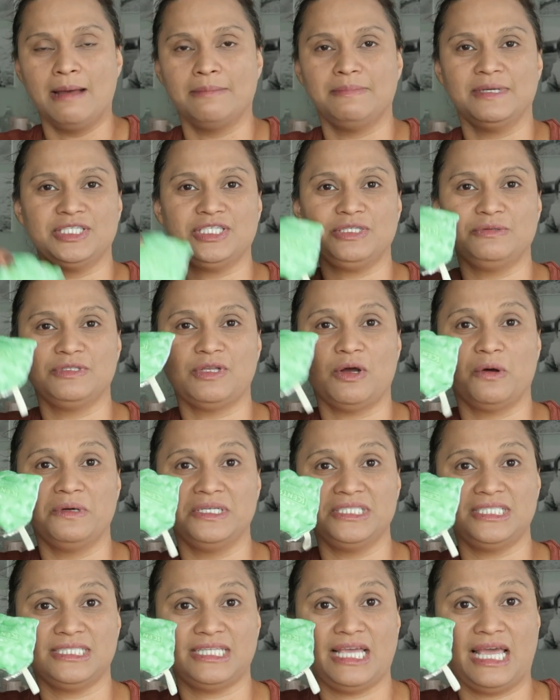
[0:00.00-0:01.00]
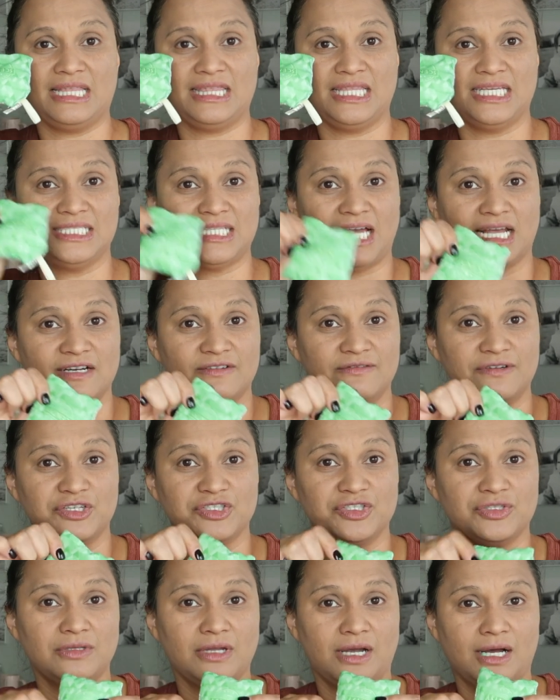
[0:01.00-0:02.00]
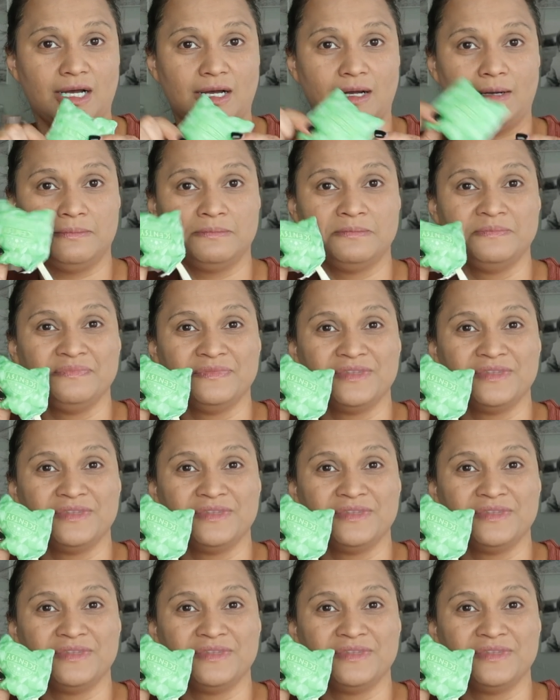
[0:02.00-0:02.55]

But she would always take this out of her um,